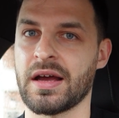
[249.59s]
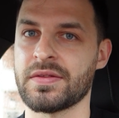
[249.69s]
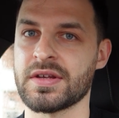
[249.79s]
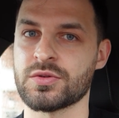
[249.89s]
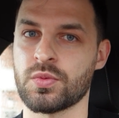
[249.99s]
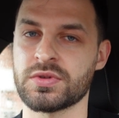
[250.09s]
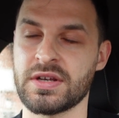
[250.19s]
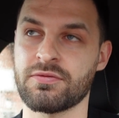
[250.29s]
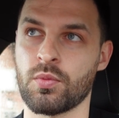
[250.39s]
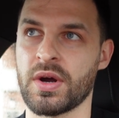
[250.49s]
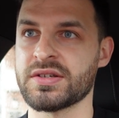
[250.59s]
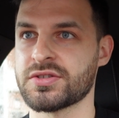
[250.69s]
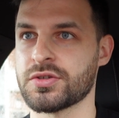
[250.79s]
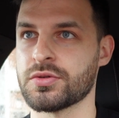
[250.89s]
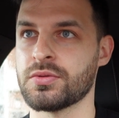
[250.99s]
And there's different ways
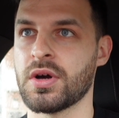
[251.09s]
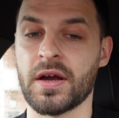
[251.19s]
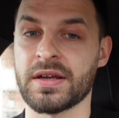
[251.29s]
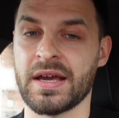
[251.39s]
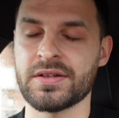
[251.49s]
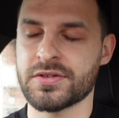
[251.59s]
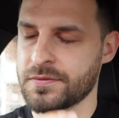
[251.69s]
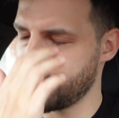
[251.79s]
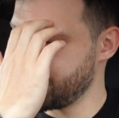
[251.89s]
to ungate.